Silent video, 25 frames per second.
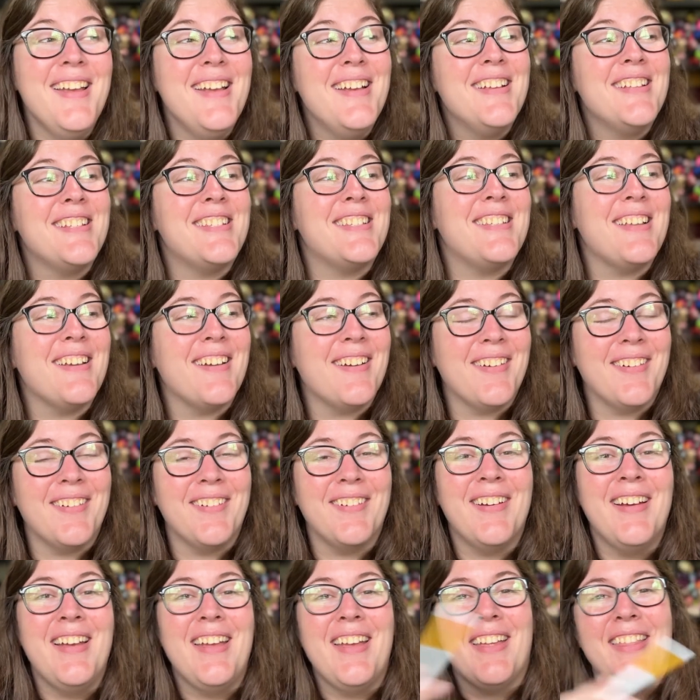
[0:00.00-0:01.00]

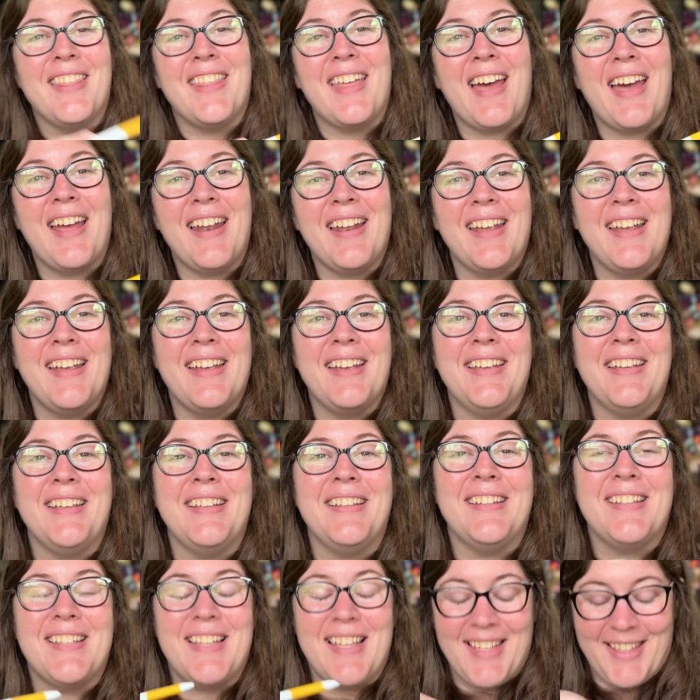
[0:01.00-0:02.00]
So that
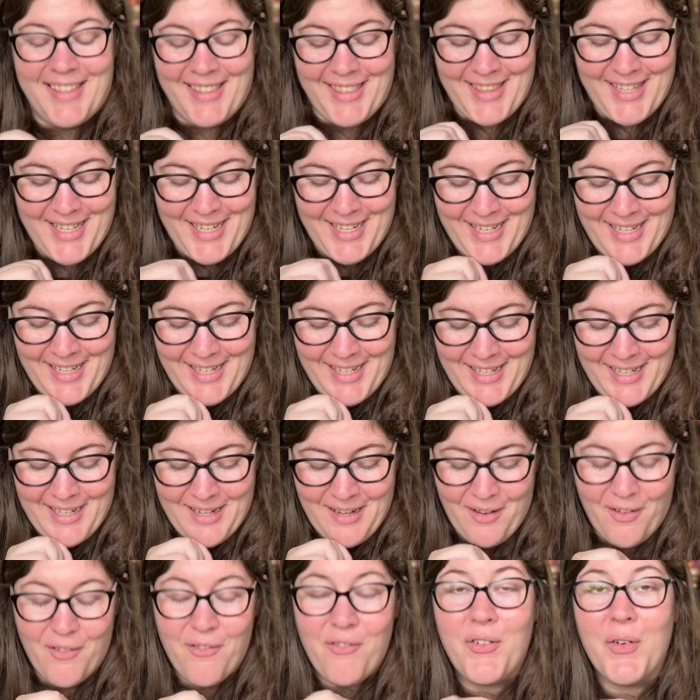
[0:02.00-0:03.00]
is the
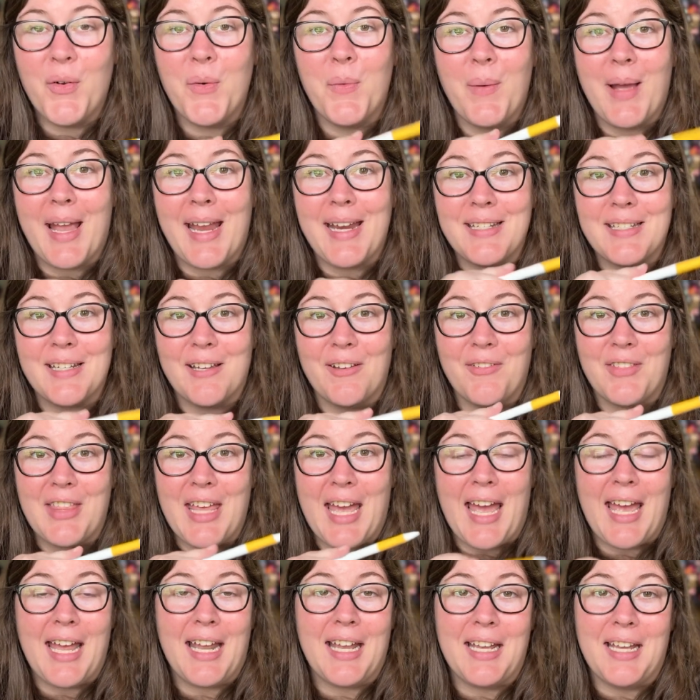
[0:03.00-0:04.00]
full weight of
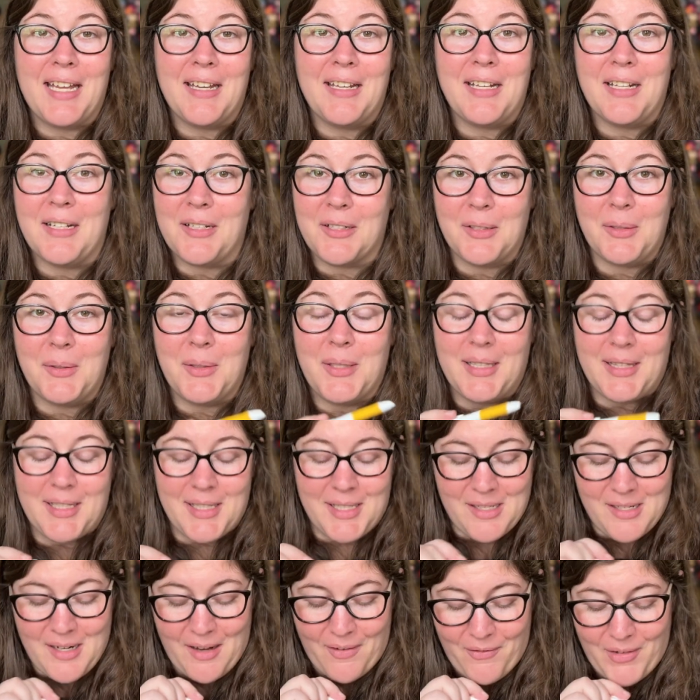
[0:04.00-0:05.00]
that, including the
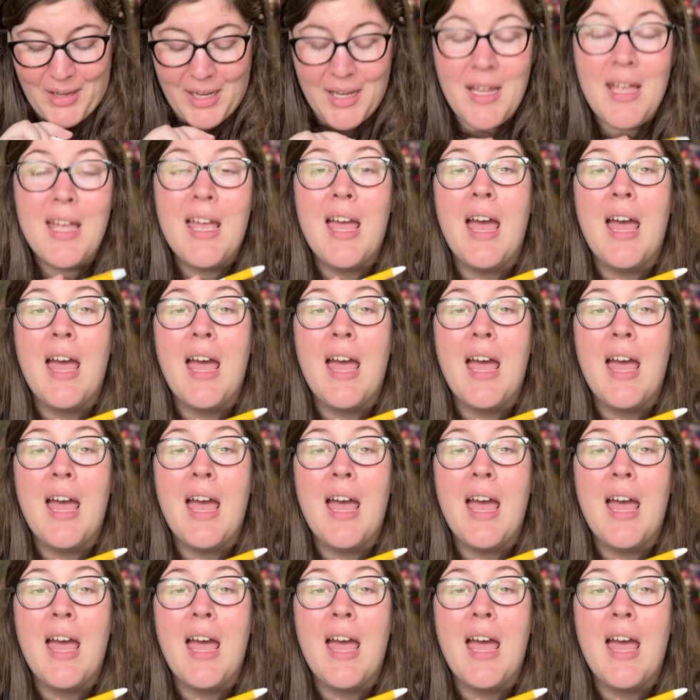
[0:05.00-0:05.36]
stuffing.